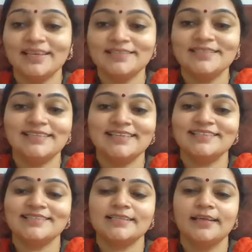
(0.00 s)

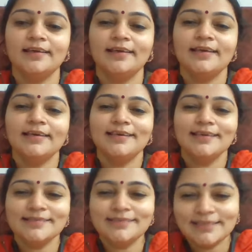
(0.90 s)
existence
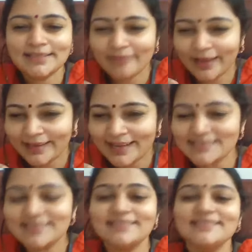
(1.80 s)
is the divine
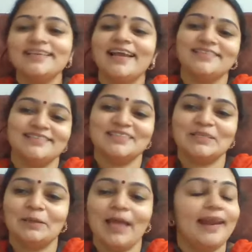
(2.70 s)
essence in us
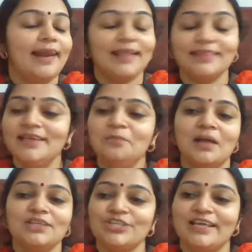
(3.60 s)
and nothing
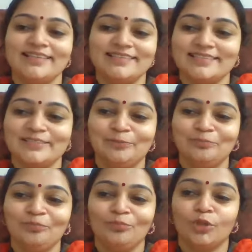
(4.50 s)
much else.
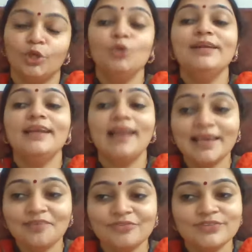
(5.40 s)
Human
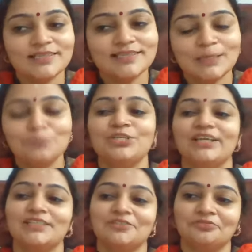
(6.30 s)
life is
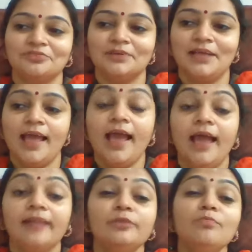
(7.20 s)
subjective.
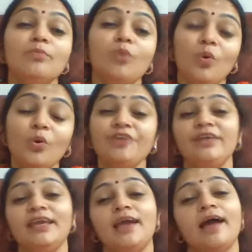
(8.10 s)
And the more
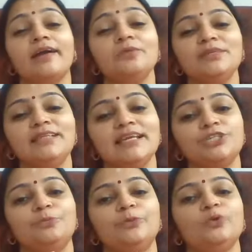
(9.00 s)
we
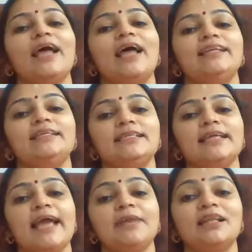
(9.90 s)
accommodate plurality
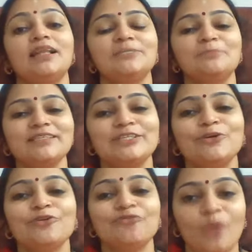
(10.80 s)
and
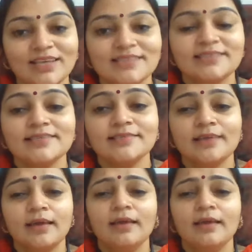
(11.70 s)
multiplicity of voices,